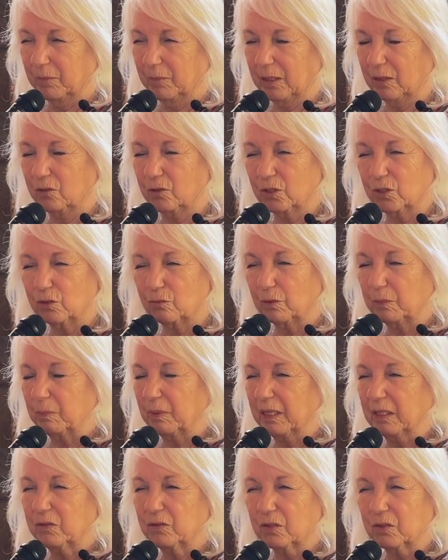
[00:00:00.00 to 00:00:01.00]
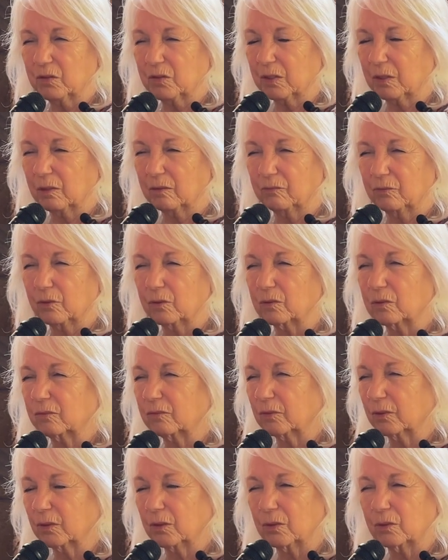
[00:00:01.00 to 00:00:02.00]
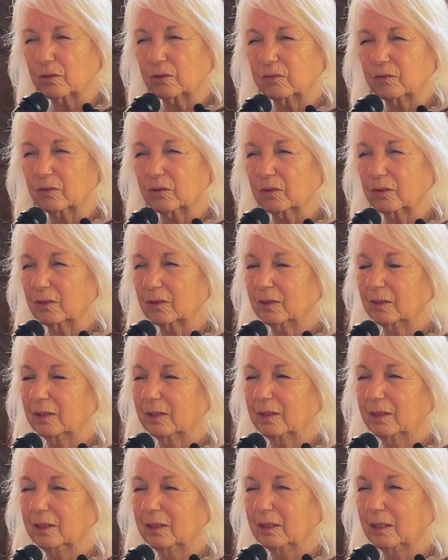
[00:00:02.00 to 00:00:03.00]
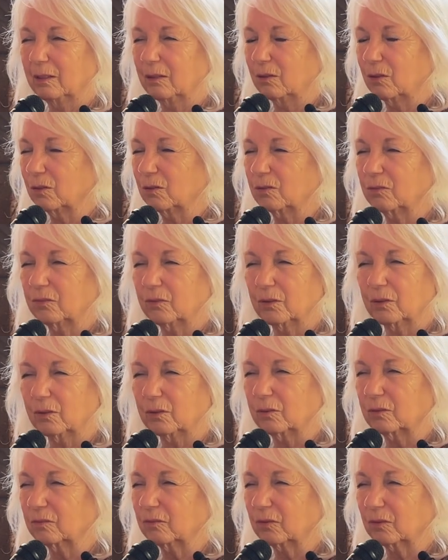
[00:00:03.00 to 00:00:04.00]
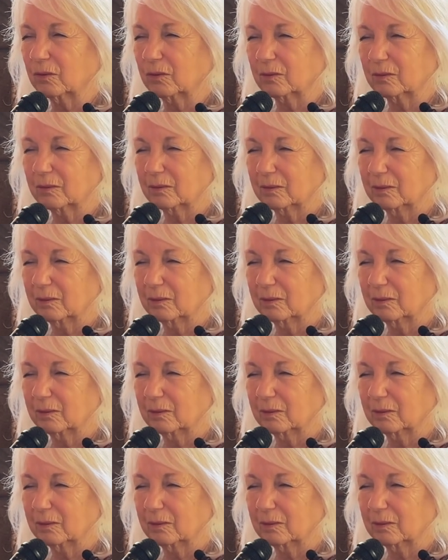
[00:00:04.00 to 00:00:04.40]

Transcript: It just repeats itself over and over and over and over.